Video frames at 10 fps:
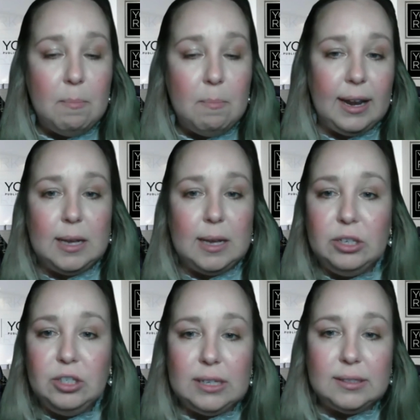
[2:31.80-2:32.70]
Matt, as I
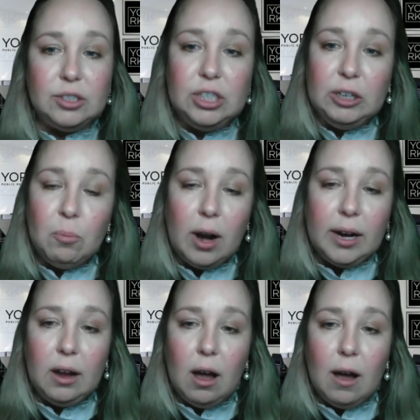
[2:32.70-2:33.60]
mentioned, is the Chief
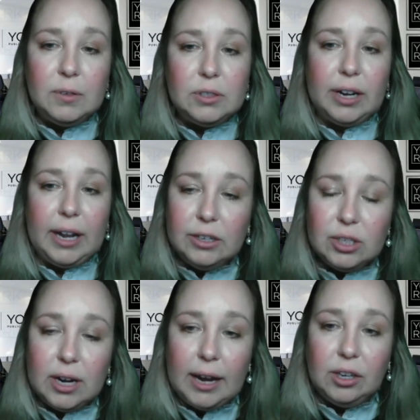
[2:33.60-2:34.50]
Marketing Officer at
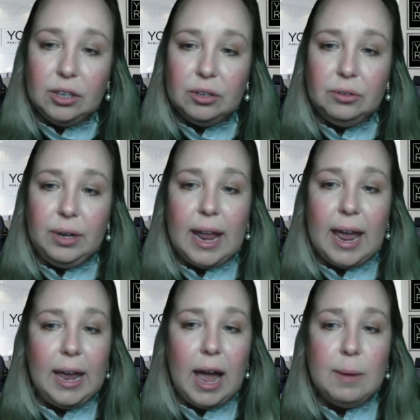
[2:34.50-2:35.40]
Agent IQ, an
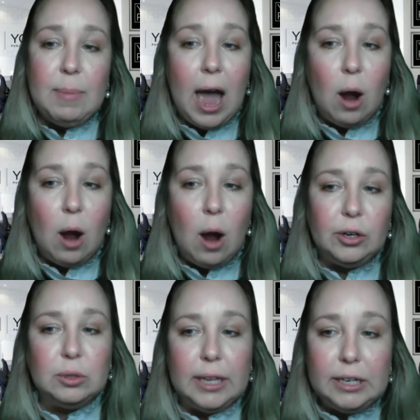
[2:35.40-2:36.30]

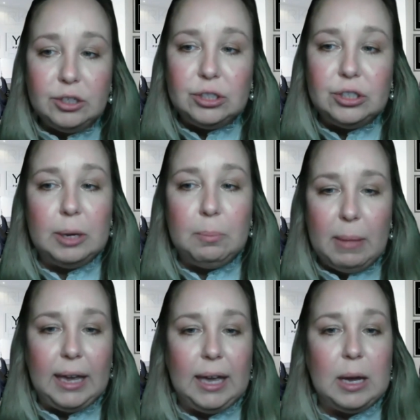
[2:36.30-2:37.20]
AI-powered relationship
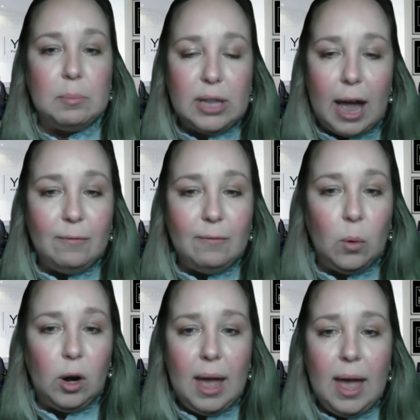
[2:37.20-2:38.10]
banking
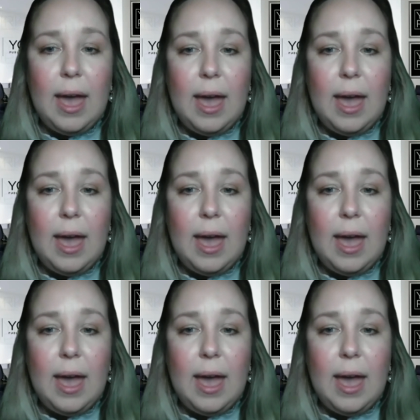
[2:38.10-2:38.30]
platform,